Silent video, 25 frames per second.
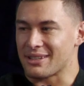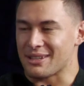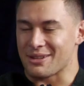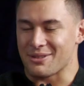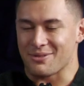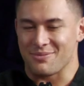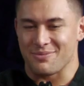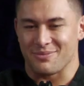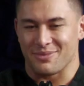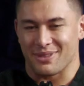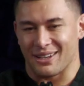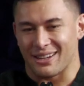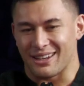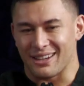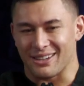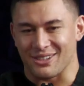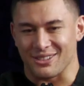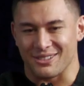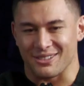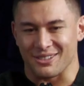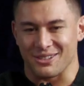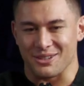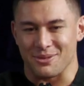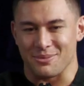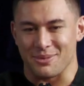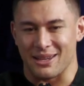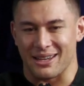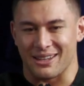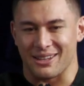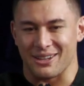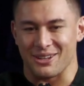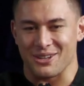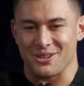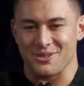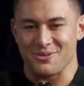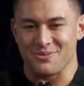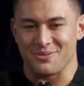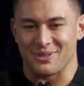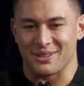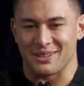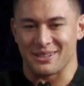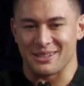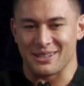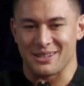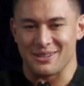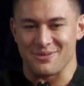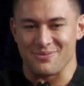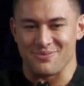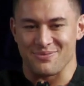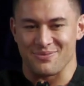Yeah. Um, but I got to go back home,
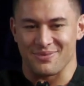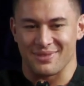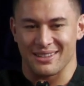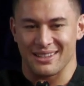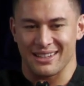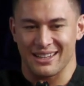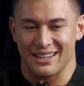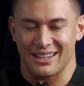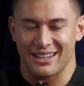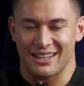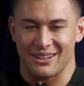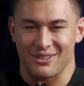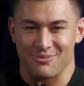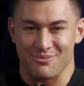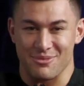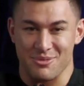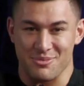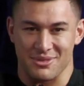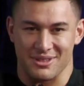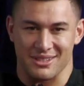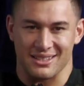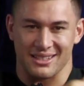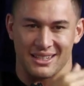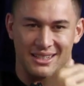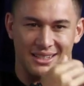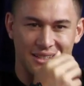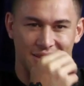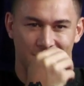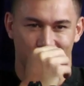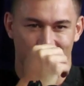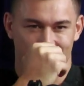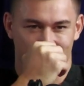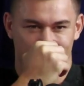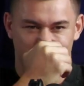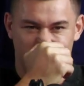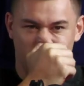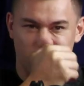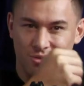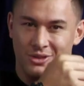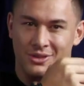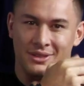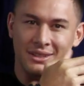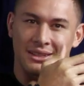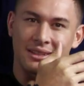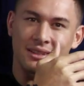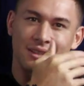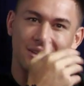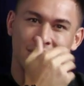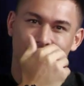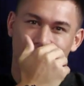and yeah. Um, yeah, I remember seeing it the week
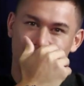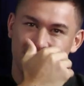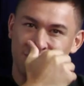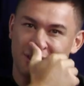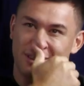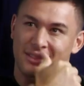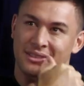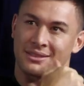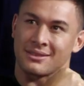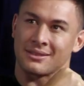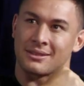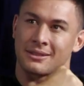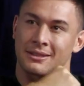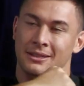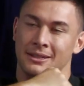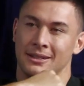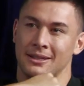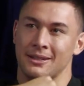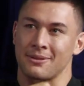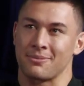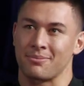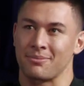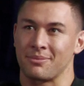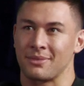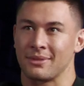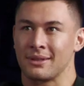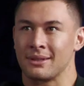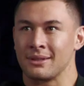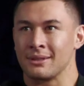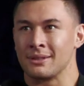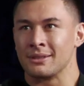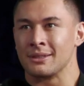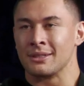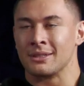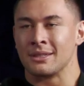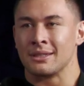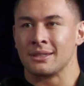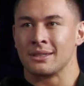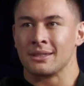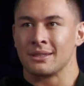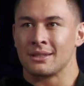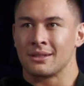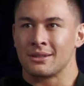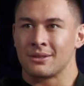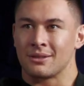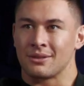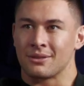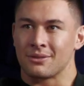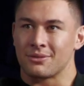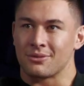before the Origin. Um,
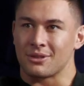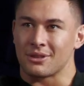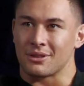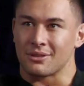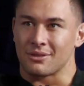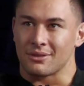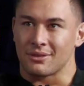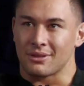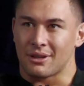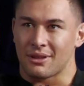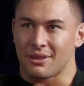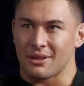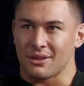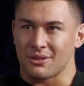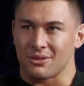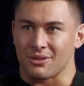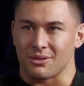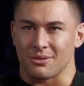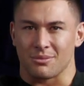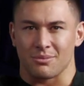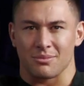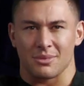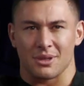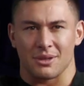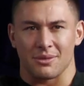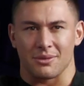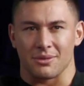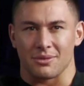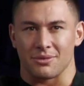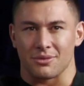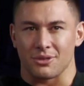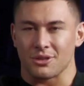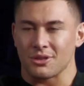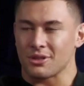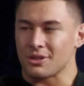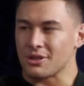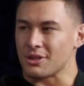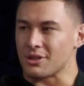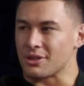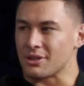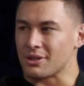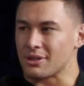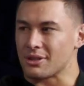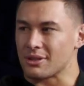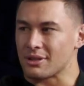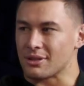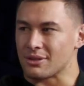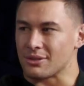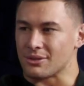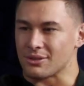I think it was maybe
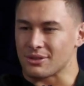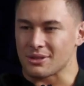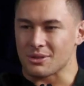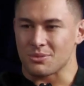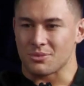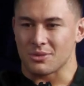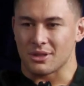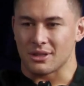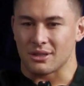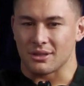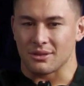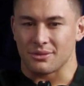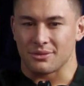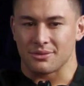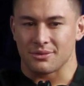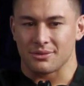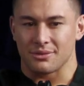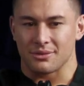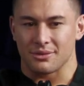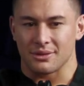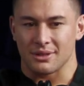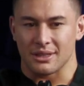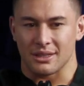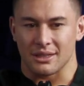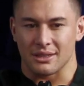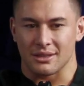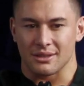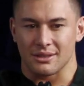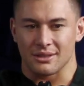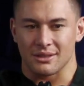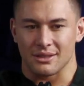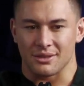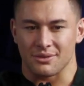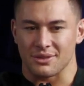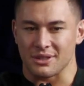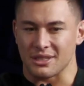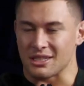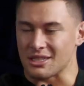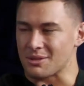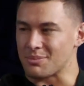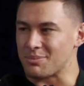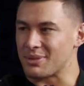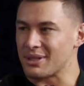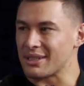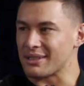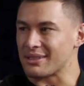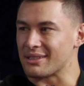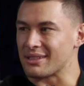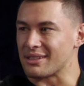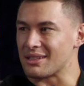Fergo or someone. If yeah, if he gets
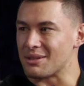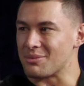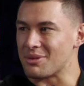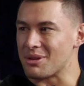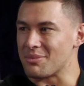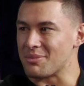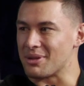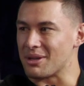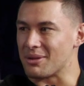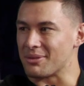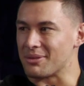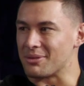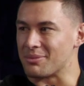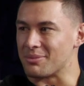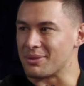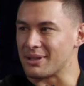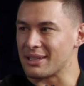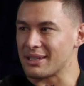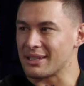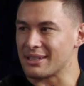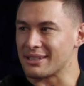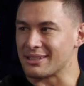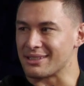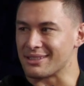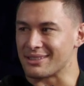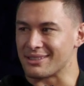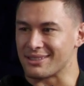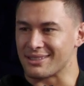picked, then I might be able to play.